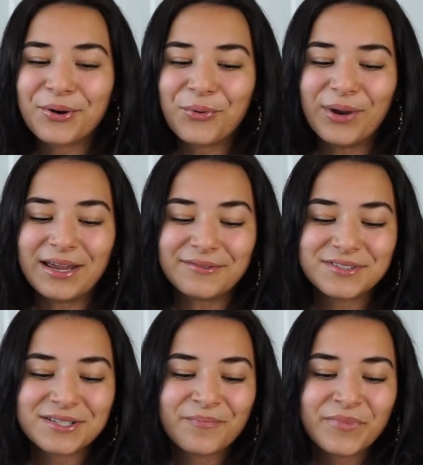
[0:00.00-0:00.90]

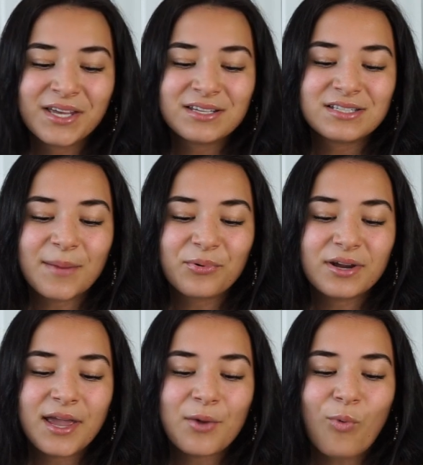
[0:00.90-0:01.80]
waves,
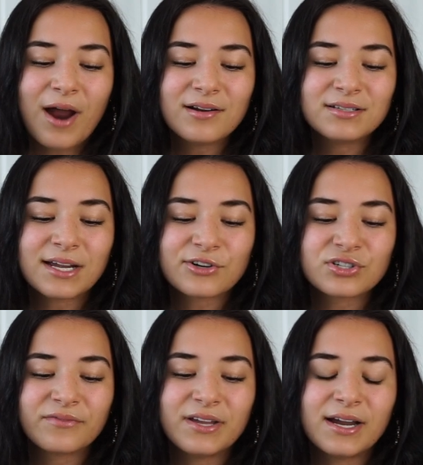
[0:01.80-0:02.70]
separate a wider section
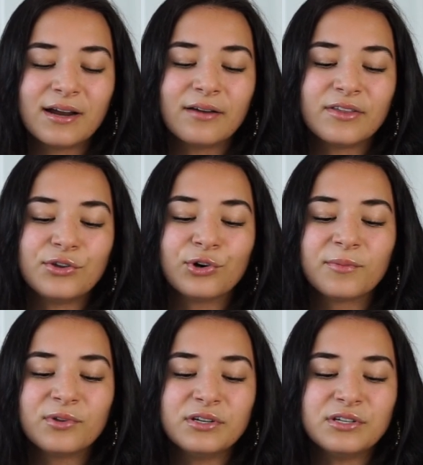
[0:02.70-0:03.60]
of the hair than you
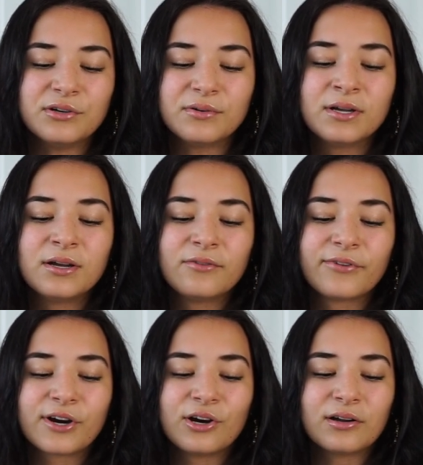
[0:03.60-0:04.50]
normally do
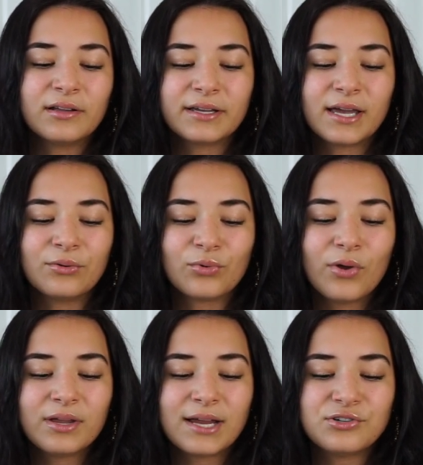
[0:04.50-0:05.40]
for curling and
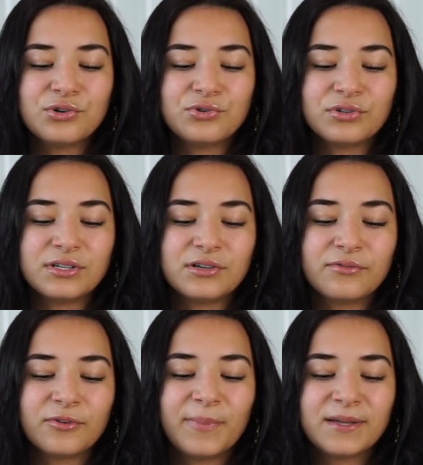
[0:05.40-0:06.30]
roll it as you usually do.
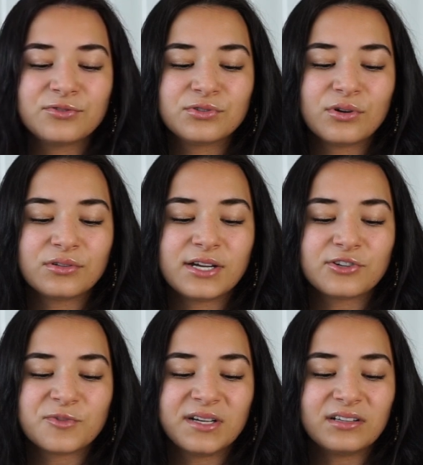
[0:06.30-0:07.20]
For best results, hair
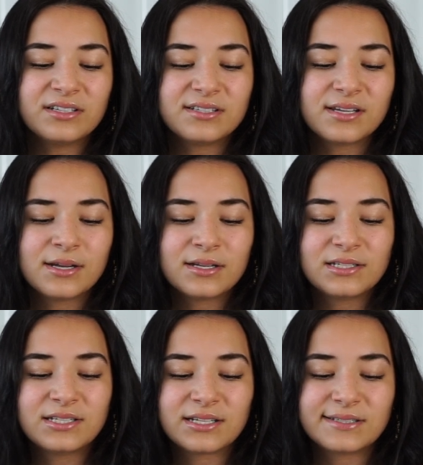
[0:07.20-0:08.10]
should be at least
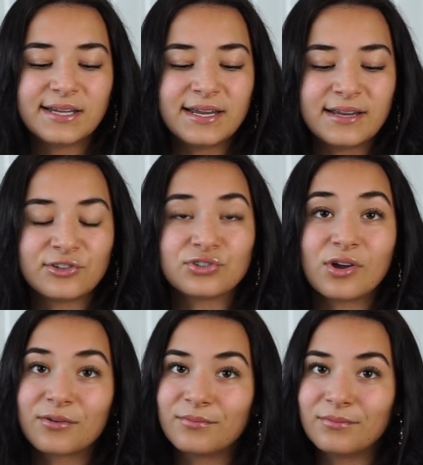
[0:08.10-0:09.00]
6 to 8 inches
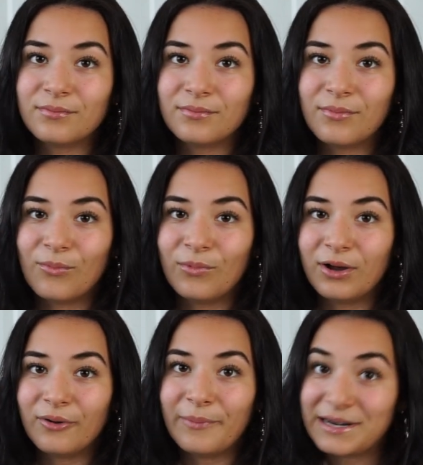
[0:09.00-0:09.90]
long.
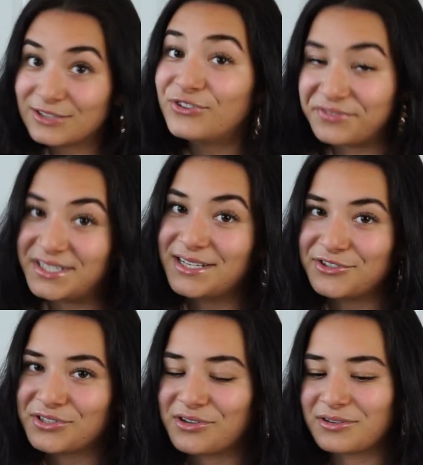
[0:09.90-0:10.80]
Well, mine is 15
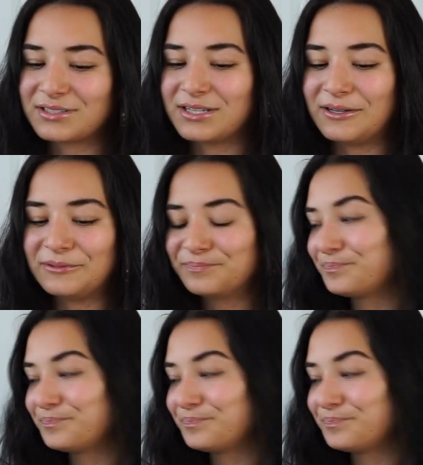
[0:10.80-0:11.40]
inches long, so